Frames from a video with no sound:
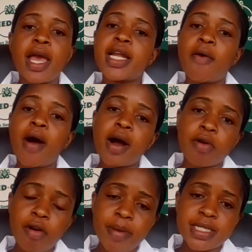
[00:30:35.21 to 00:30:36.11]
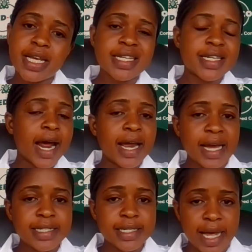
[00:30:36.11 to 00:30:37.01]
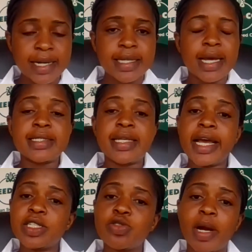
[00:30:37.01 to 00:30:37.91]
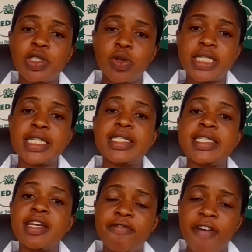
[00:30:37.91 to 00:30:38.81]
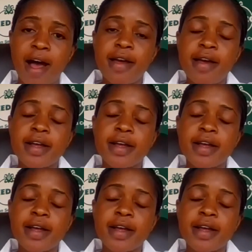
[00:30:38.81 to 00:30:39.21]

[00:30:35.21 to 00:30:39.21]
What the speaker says: and our agronomist had highlighted that days to maturity differ